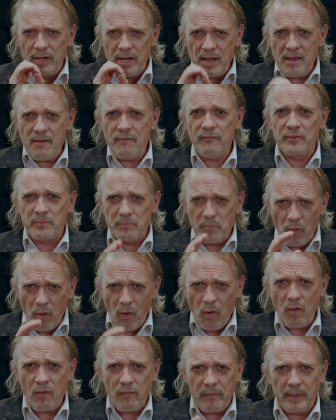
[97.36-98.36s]
lived
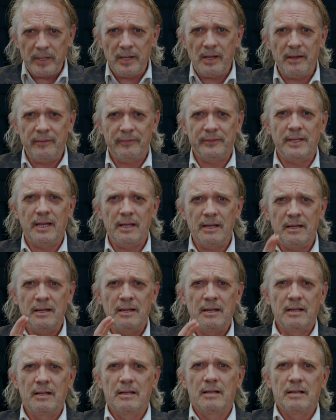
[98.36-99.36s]
more of my life
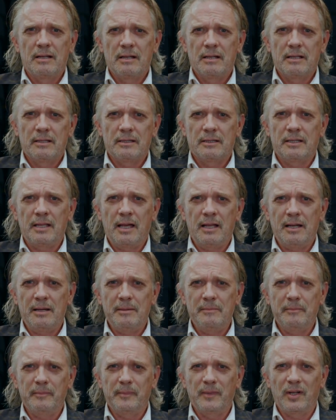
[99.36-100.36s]
than
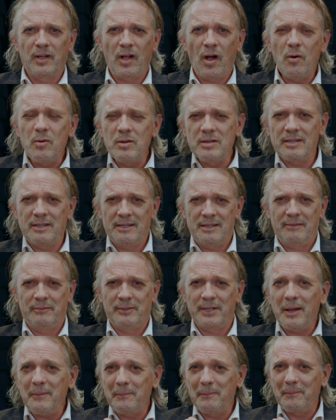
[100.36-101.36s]
I'm going to
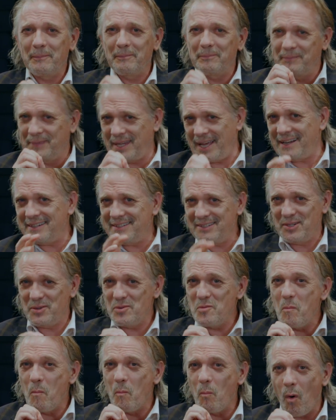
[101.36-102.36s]
live without getting
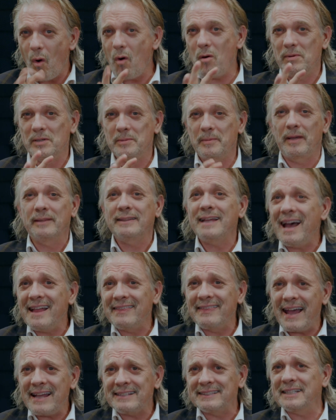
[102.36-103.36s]
too morbid about it.
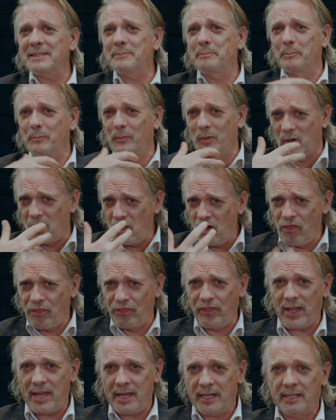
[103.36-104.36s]
That's a good
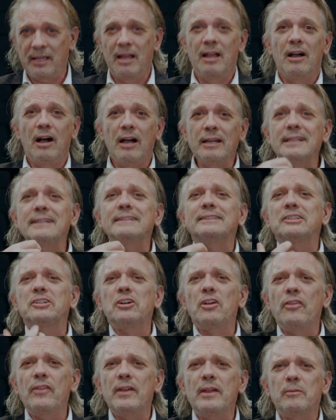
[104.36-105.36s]
thing. I think it's a
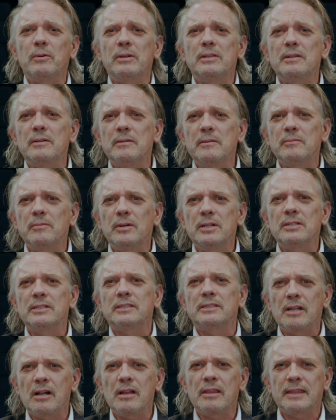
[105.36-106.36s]
good thing when you
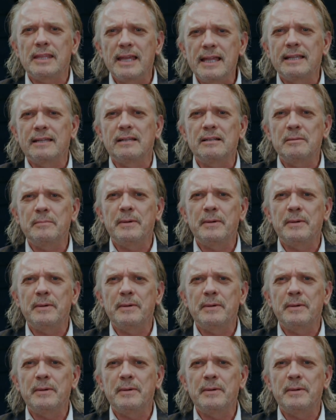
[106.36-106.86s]
start thinking